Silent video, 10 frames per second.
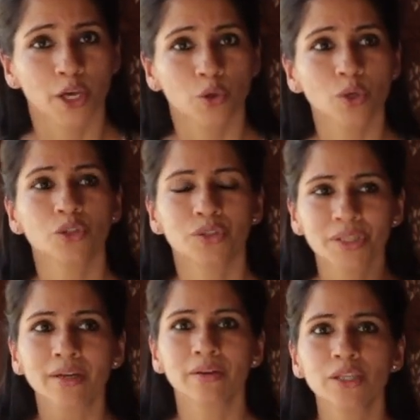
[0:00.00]
You're
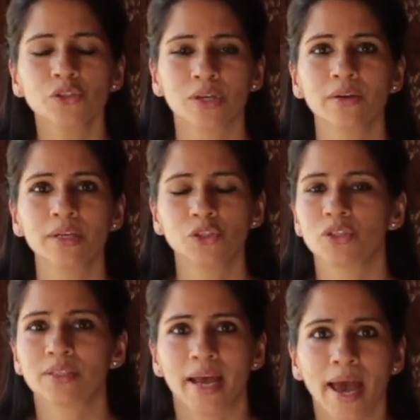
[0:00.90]
generally
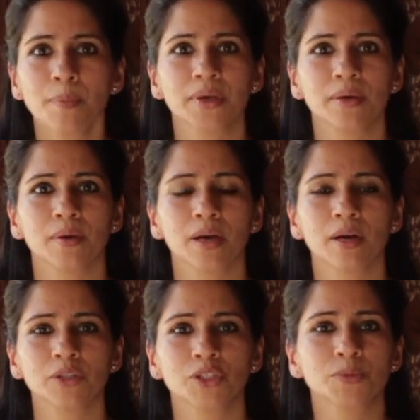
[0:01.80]
just happy
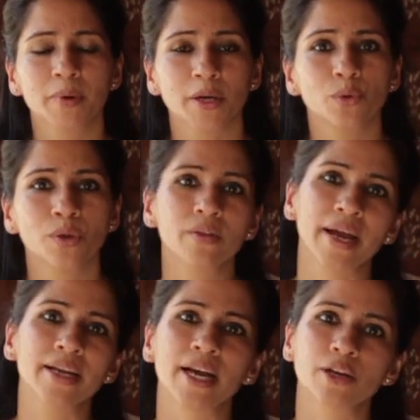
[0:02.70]
just by doing the
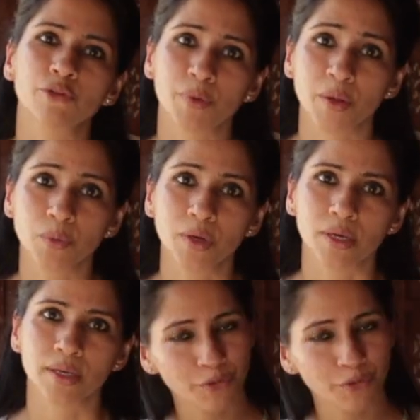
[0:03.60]
right kind of breath work.